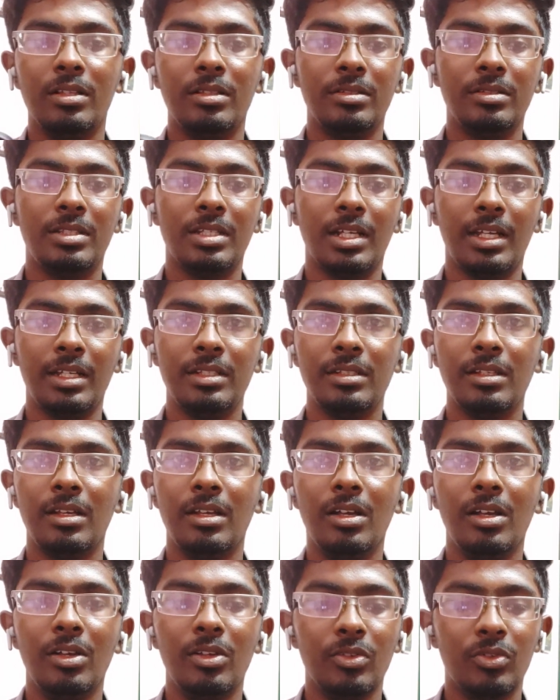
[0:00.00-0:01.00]
judge.
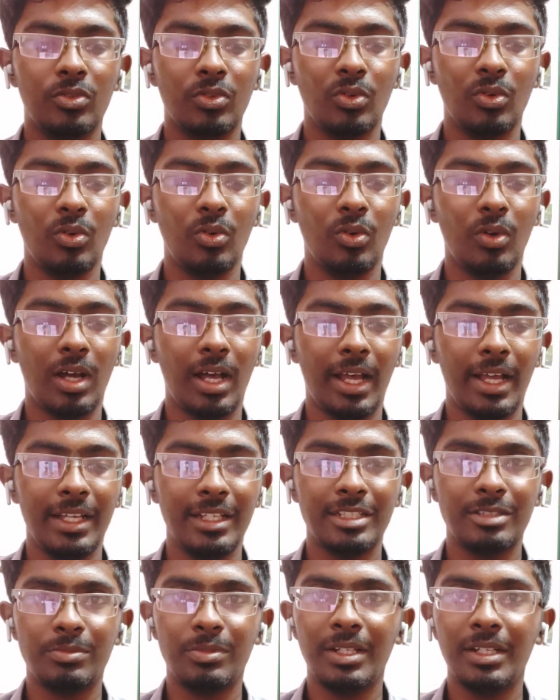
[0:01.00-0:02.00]
So I
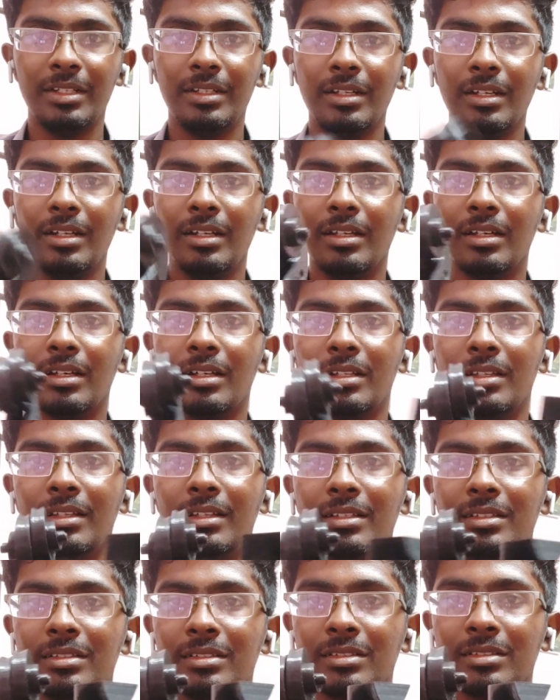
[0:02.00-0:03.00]
splitted
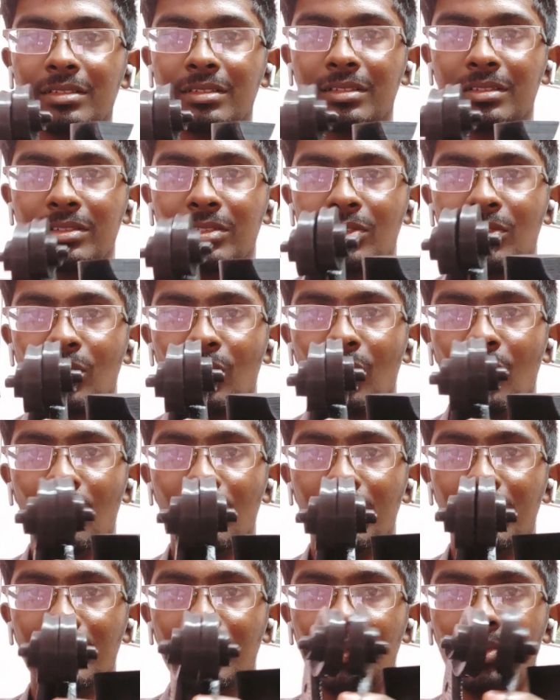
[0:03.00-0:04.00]
this scroll
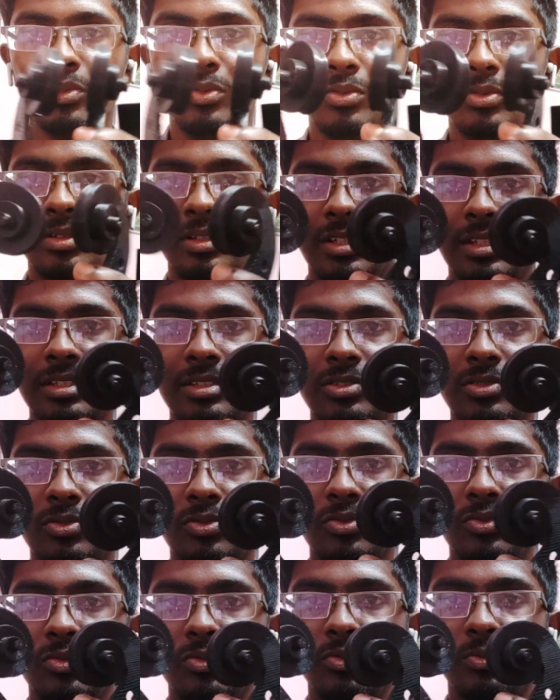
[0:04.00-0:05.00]
into these
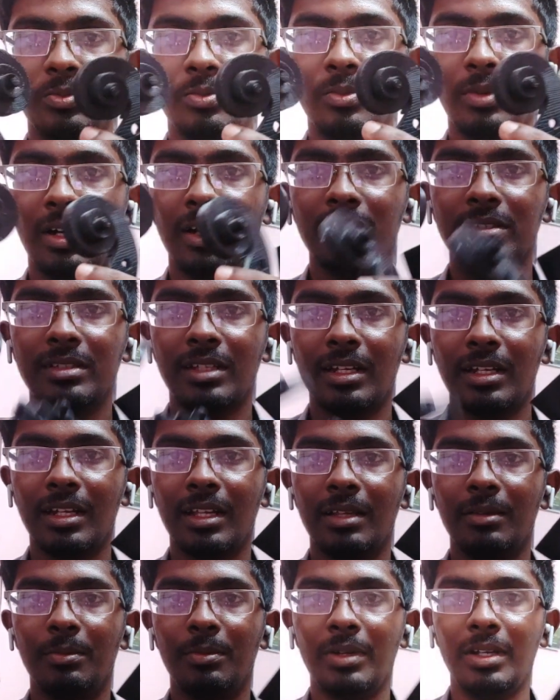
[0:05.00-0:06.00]
2 parts, and
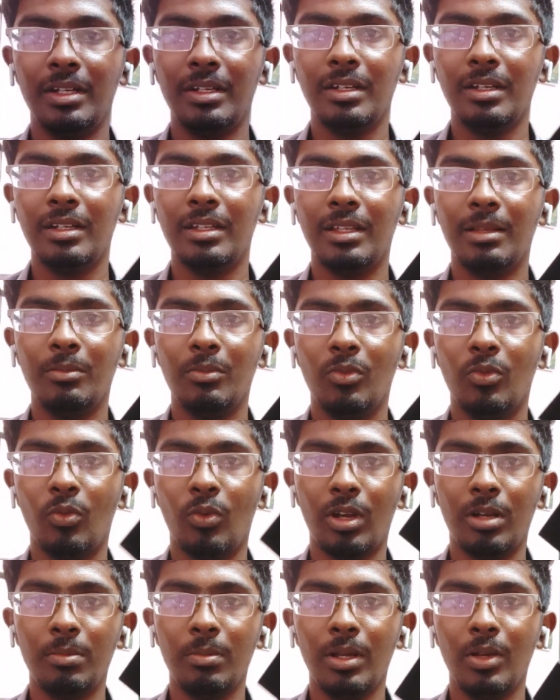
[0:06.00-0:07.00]
I printed them
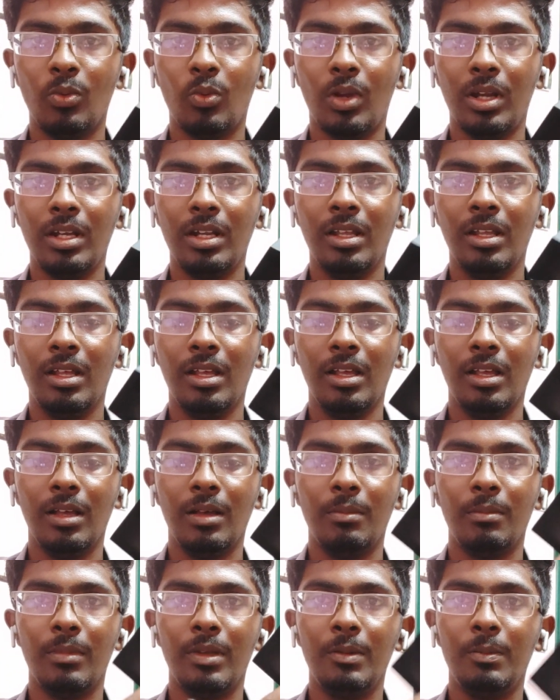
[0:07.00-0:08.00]
one by one
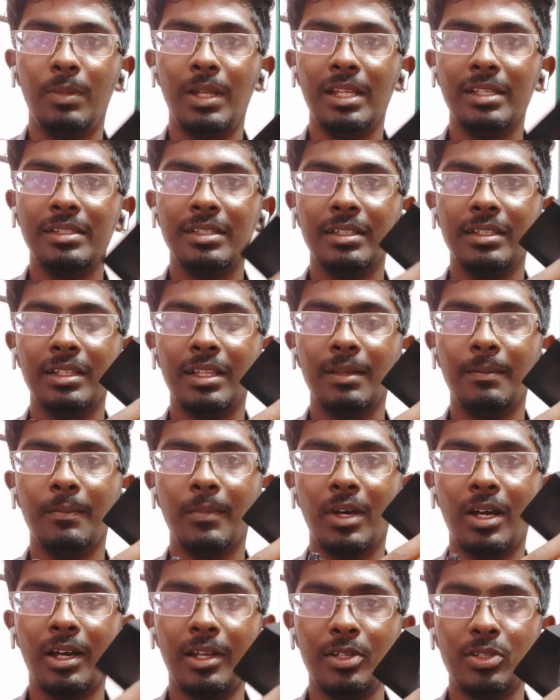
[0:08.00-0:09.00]
by placing them
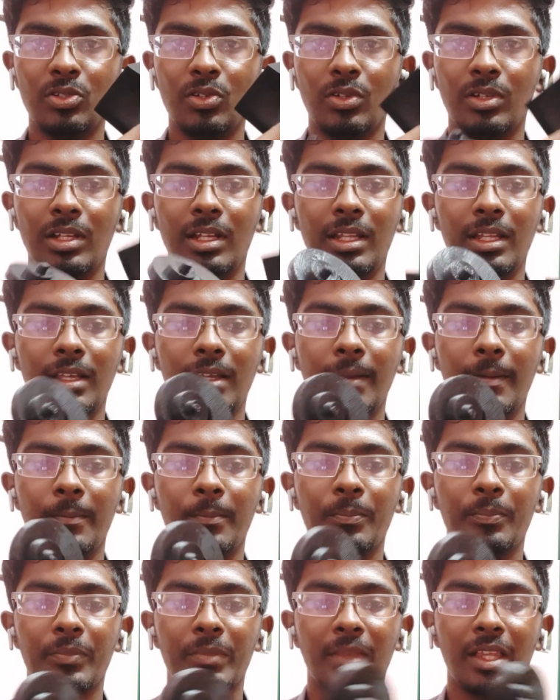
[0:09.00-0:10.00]
horizontally.
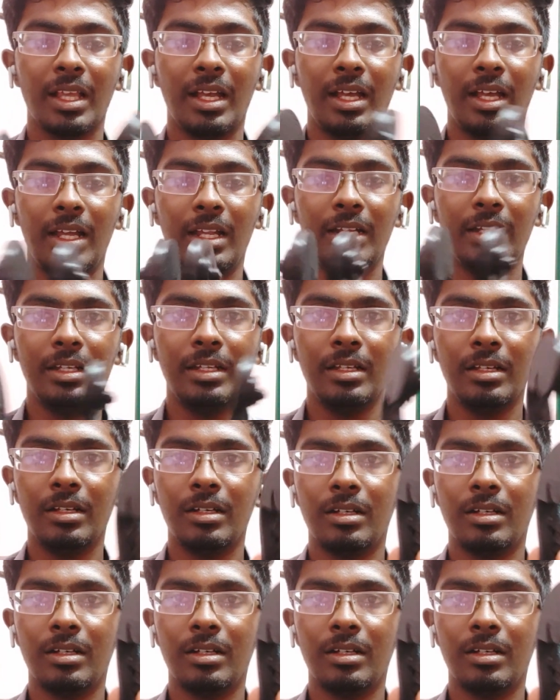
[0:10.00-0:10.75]
And